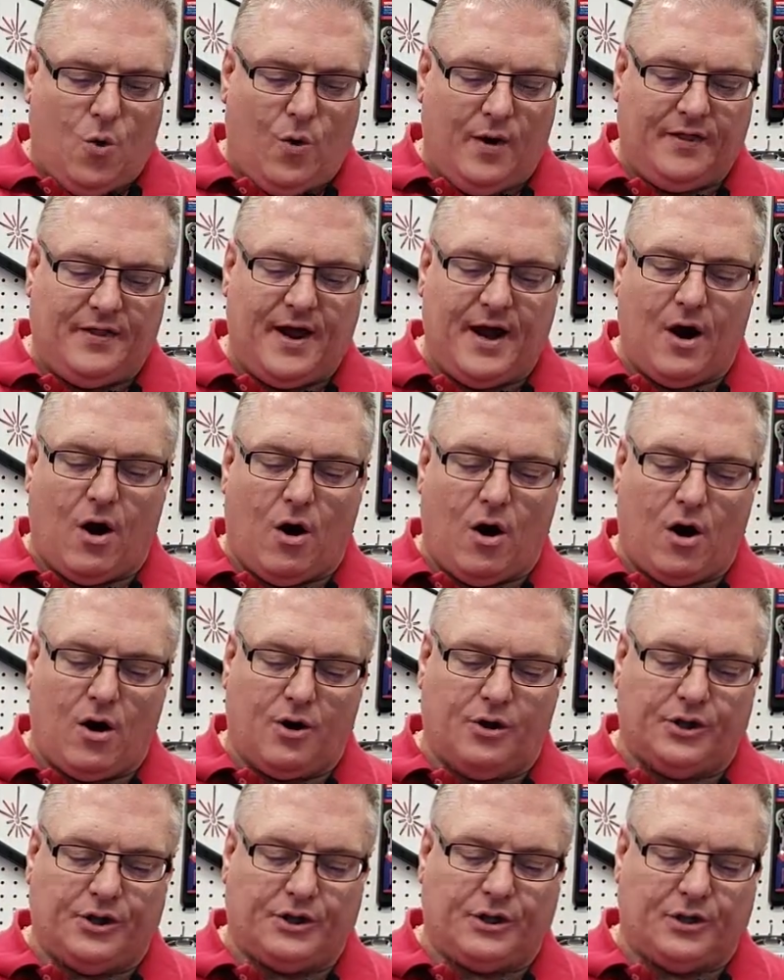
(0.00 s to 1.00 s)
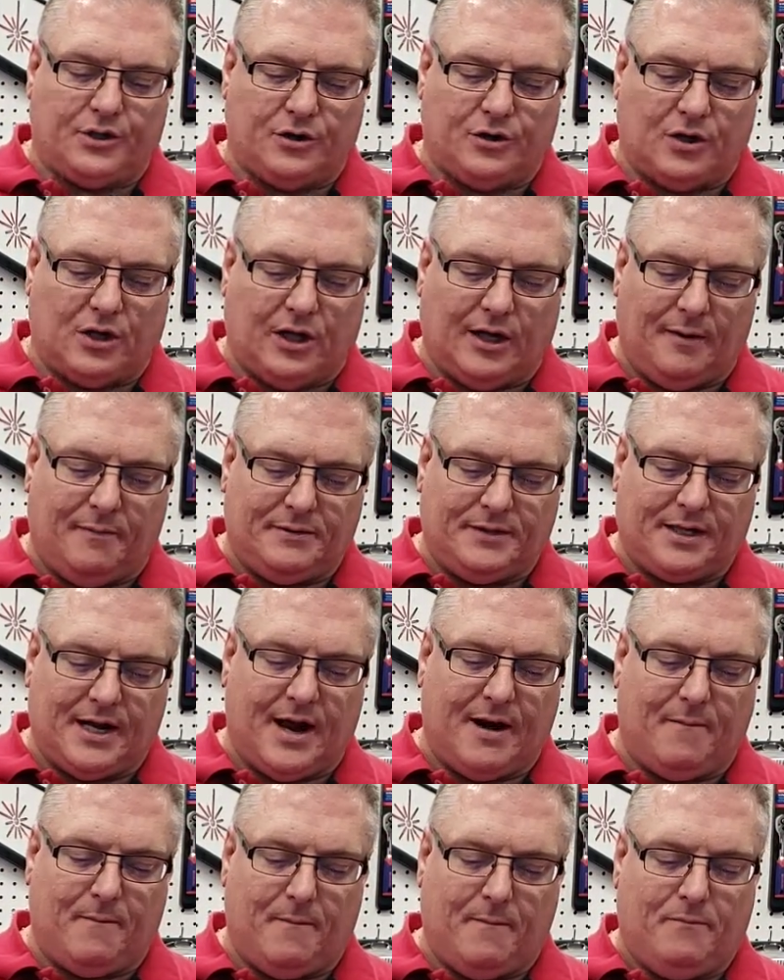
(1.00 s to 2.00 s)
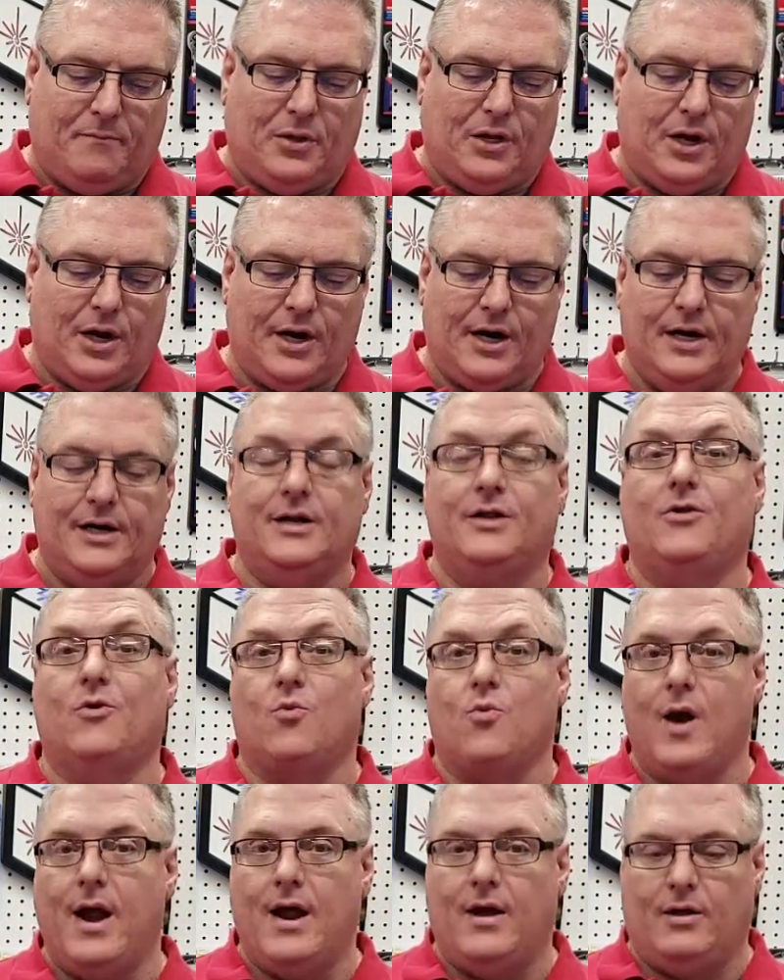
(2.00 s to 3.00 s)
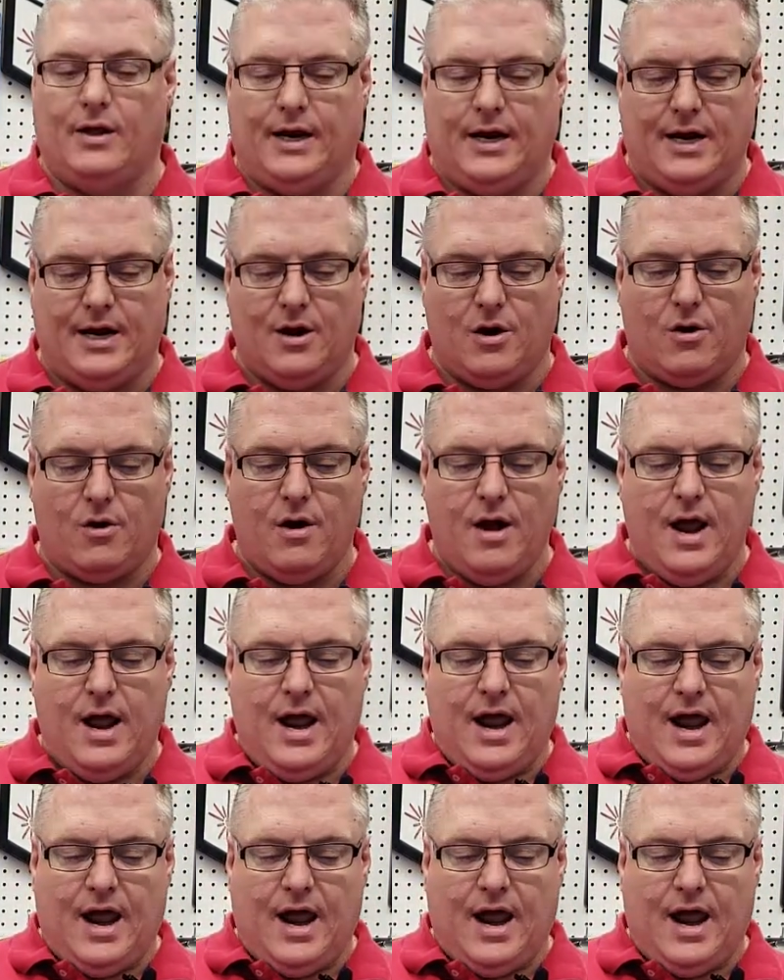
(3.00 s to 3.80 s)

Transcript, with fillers: What they are just little clips that plug into the rail here,